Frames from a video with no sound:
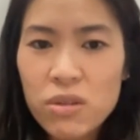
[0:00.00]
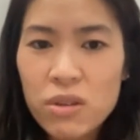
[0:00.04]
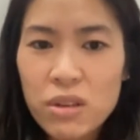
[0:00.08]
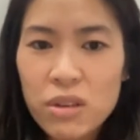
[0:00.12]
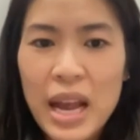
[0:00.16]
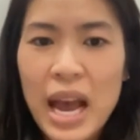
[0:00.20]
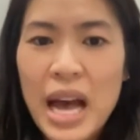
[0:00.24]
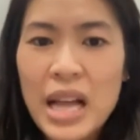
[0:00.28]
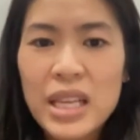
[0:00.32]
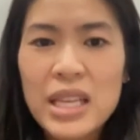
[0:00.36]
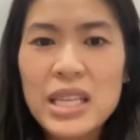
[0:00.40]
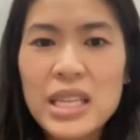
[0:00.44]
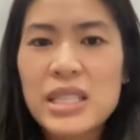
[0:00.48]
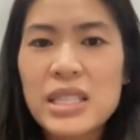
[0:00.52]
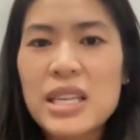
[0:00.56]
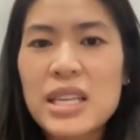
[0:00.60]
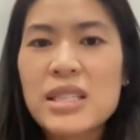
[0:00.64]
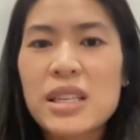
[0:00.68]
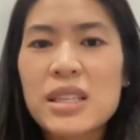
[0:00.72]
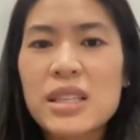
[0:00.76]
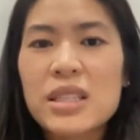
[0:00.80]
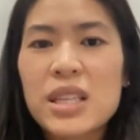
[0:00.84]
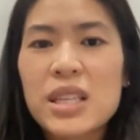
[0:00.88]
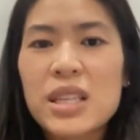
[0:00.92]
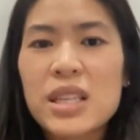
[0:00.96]
analysis,
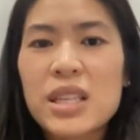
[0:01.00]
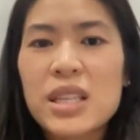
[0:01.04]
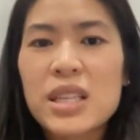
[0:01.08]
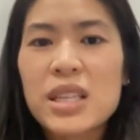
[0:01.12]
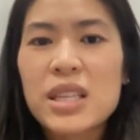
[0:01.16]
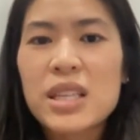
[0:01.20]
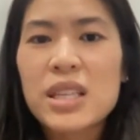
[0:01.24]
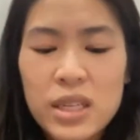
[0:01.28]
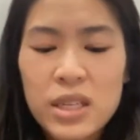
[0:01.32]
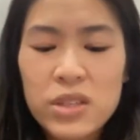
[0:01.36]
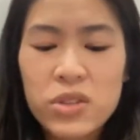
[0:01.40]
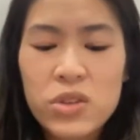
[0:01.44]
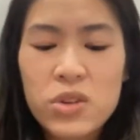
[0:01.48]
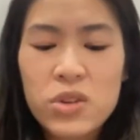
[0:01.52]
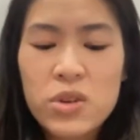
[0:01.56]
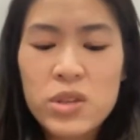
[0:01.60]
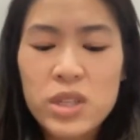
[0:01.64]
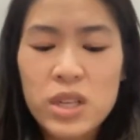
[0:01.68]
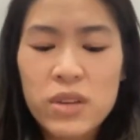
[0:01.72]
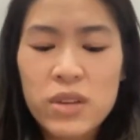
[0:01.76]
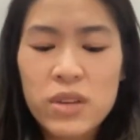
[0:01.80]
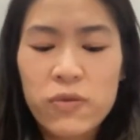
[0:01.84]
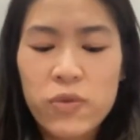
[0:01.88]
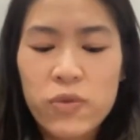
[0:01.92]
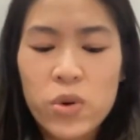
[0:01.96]
and typically dentists
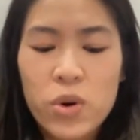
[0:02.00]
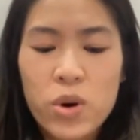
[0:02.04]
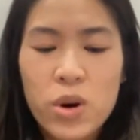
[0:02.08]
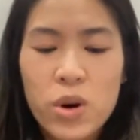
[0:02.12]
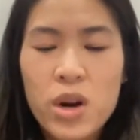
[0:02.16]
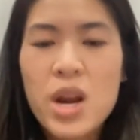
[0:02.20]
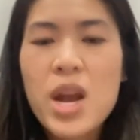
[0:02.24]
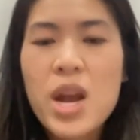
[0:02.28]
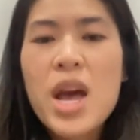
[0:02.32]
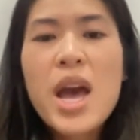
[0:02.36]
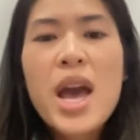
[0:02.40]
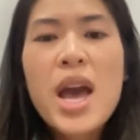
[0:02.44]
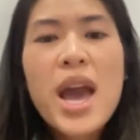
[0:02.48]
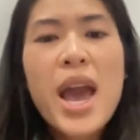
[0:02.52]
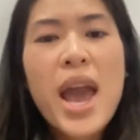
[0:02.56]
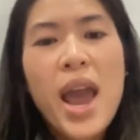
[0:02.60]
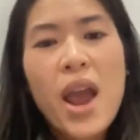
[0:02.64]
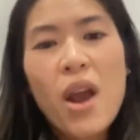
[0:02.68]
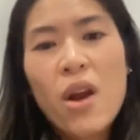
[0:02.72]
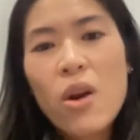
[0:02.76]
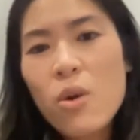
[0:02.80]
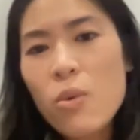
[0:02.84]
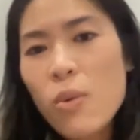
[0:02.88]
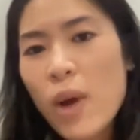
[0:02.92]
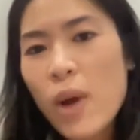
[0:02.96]
use it for
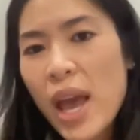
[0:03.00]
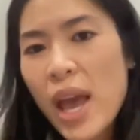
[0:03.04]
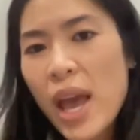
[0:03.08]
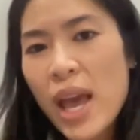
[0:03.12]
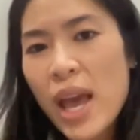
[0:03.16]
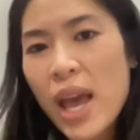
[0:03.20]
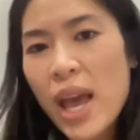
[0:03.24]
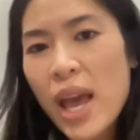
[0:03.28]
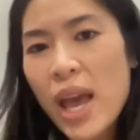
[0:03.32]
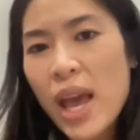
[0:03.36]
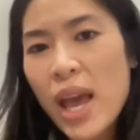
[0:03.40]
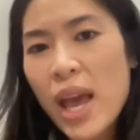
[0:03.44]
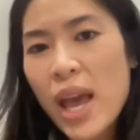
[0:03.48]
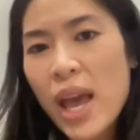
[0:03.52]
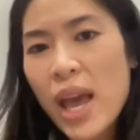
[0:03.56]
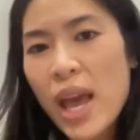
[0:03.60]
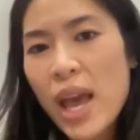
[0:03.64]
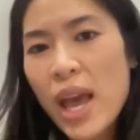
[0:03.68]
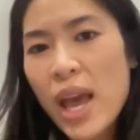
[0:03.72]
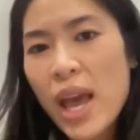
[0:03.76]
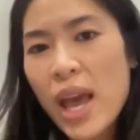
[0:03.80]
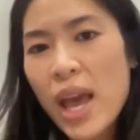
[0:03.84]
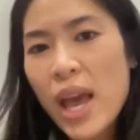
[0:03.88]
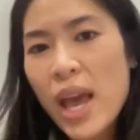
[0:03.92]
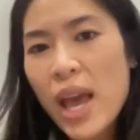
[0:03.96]
airways,
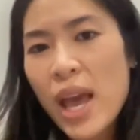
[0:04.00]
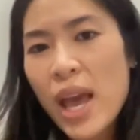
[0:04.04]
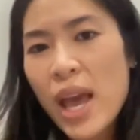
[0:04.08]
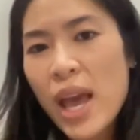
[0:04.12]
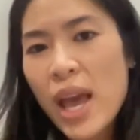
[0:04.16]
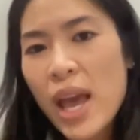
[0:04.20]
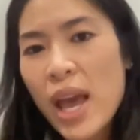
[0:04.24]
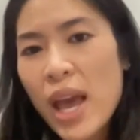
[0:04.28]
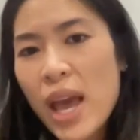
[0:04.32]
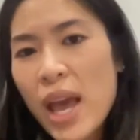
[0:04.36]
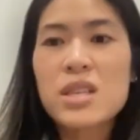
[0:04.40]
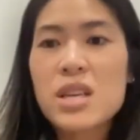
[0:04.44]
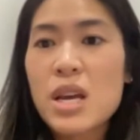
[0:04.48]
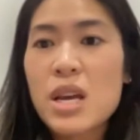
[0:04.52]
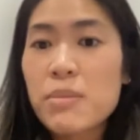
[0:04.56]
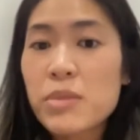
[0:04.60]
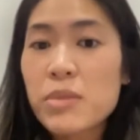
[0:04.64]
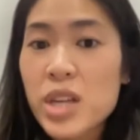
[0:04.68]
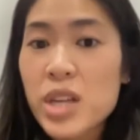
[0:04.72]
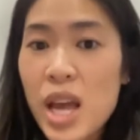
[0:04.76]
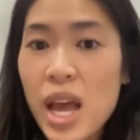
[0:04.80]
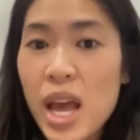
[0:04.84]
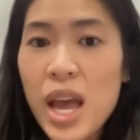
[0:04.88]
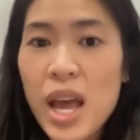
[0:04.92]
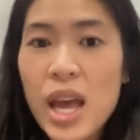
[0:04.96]
to look at
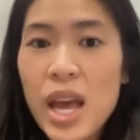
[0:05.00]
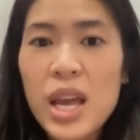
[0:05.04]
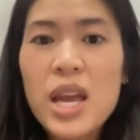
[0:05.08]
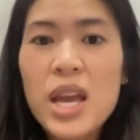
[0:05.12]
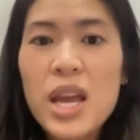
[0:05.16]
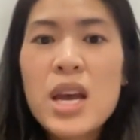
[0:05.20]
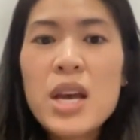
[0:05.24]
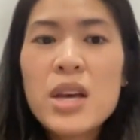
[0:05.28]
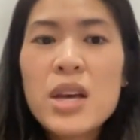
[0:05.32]
TMJ.